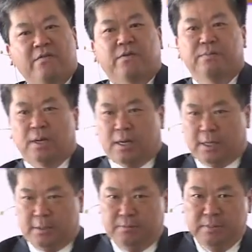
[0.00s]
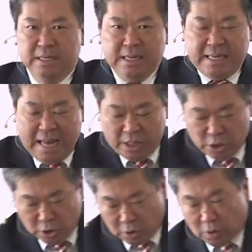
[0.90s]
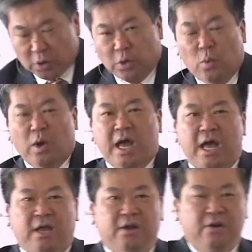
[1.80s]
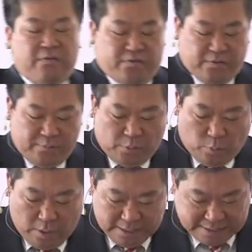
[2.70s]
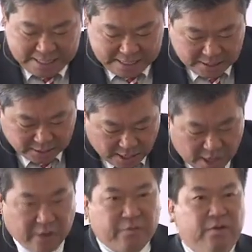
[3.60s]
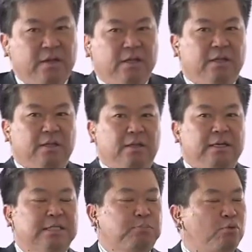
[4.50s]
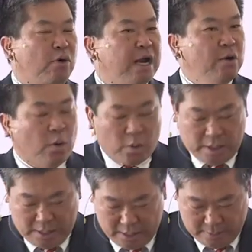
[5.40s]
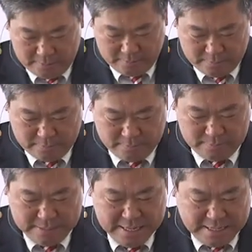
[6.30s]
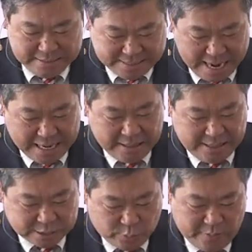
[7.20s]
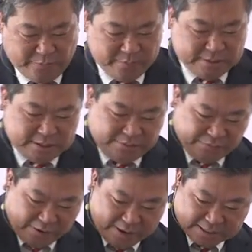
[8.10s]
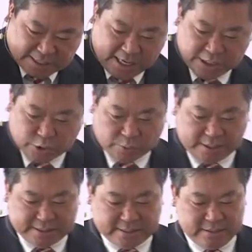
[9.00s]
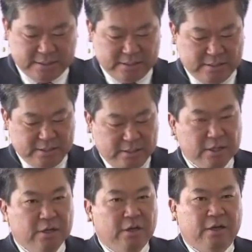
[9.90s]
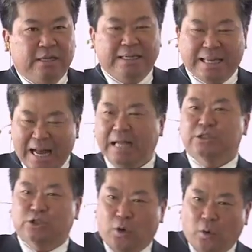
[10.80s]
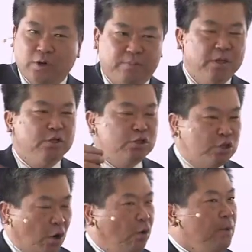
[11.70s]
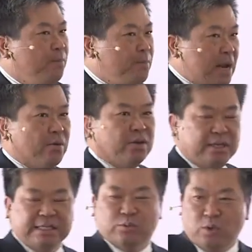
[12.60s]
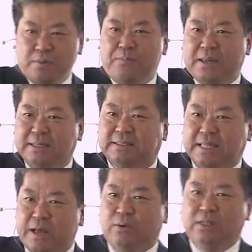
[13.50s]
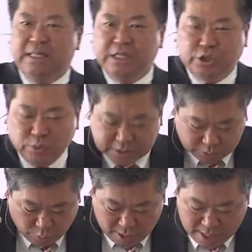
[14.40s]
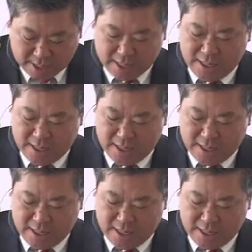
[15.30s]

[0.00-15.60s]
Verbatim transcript: from God. He got lured away from the ones that he loved, his priority in taking these women from various countries, God told him, don't marry these women because they will lead you astray.